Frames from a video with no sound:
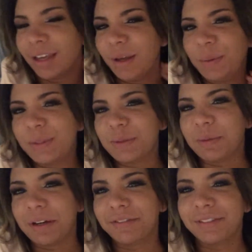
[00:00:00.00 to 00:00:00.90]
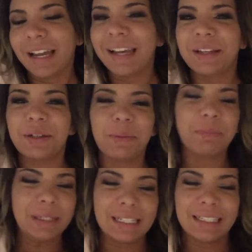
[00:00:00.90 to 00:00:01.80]
It was a rough
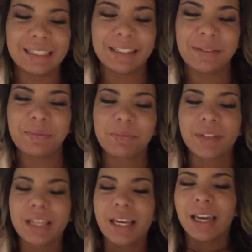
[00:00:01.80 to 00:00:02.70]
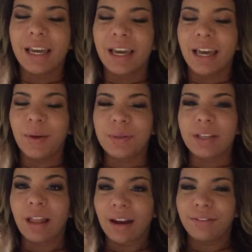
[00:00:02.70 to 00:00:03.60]
night, but it was a
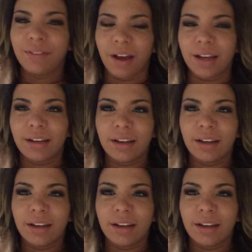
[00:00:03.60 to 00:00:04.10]
lot of fun.